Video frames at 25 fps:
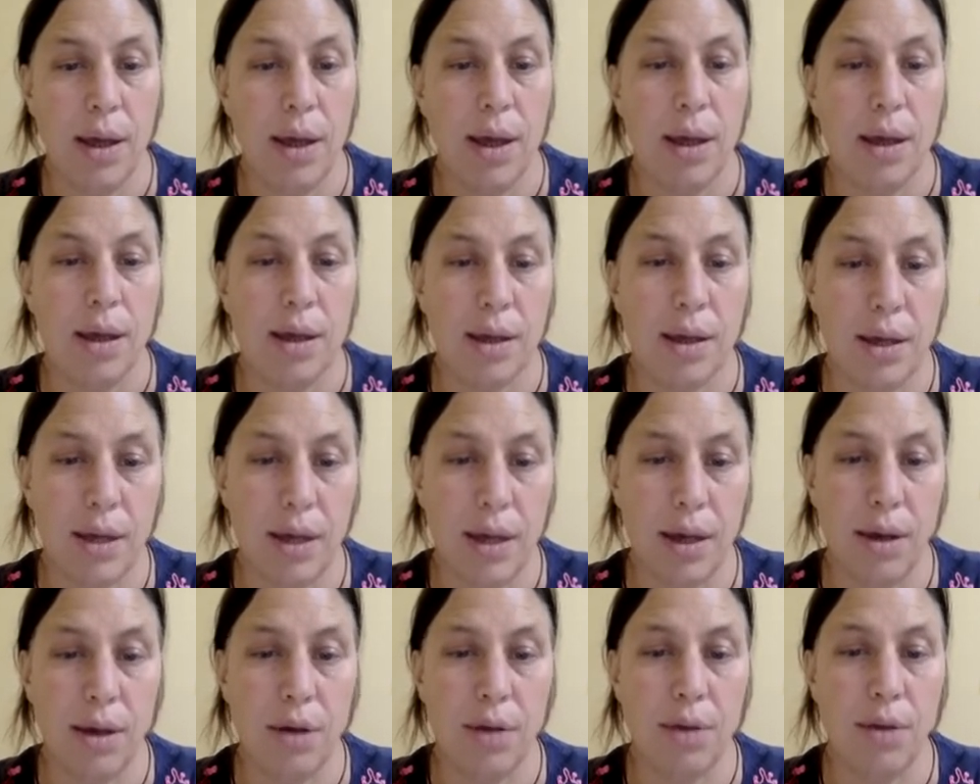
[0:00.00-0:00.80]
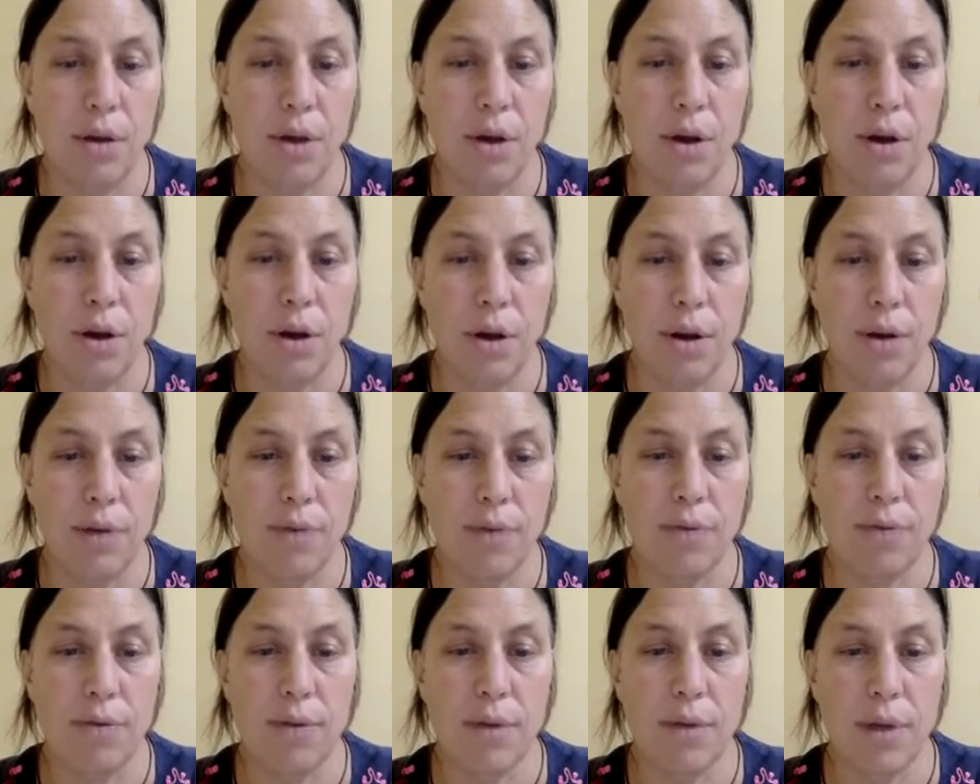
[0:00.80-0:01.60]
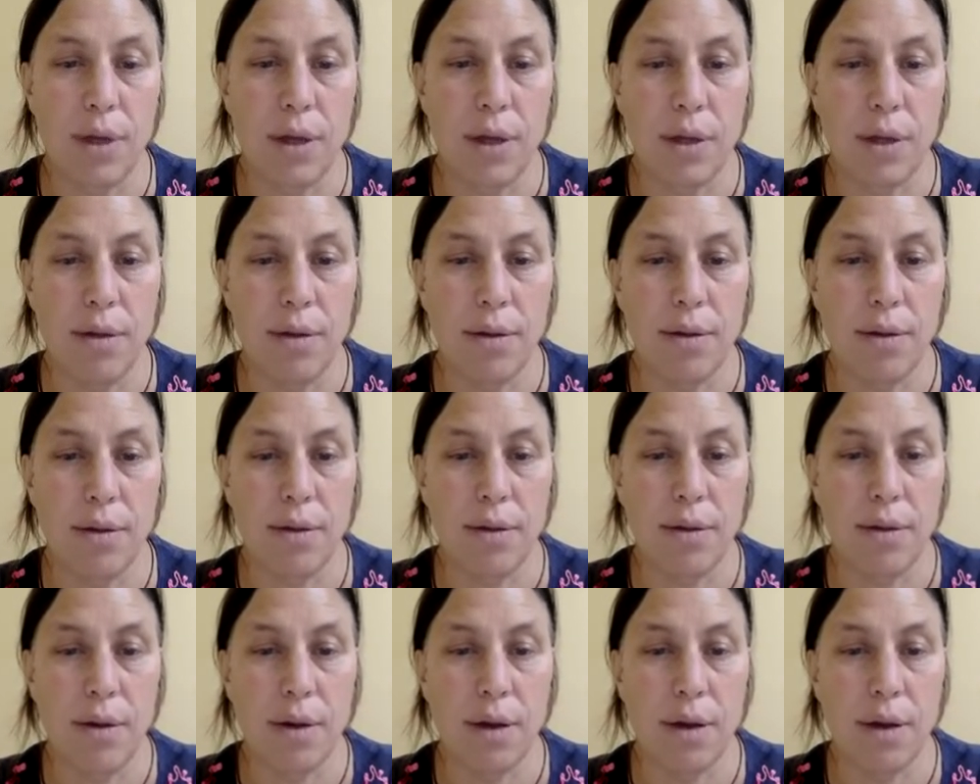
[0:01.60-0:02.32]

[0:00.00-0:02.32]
Here, the only difference is,